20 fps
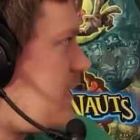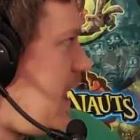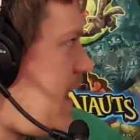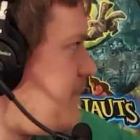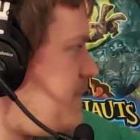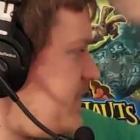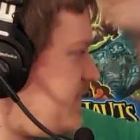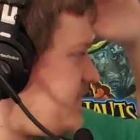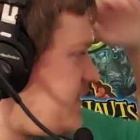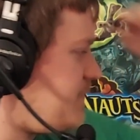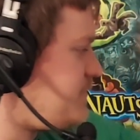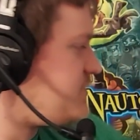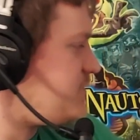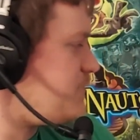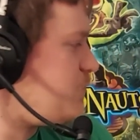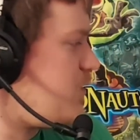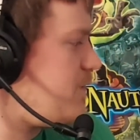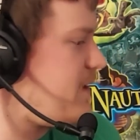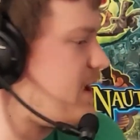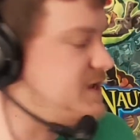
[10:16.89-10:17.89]
I picked up
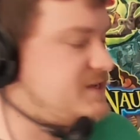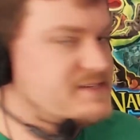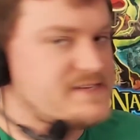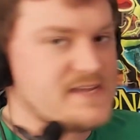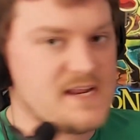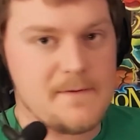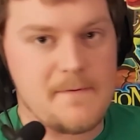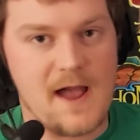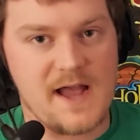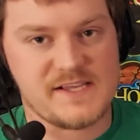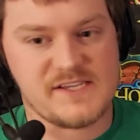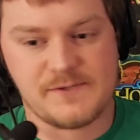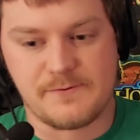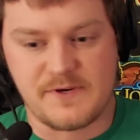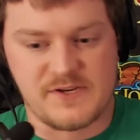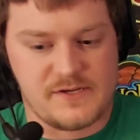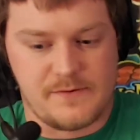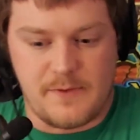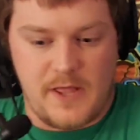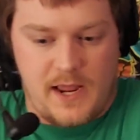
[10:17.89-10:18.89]
some more Battle City boxes
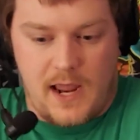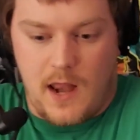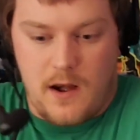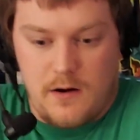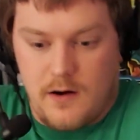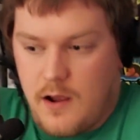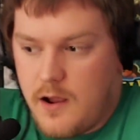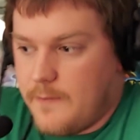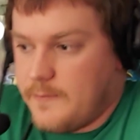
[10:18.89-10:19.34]
because I'm like, I don't know,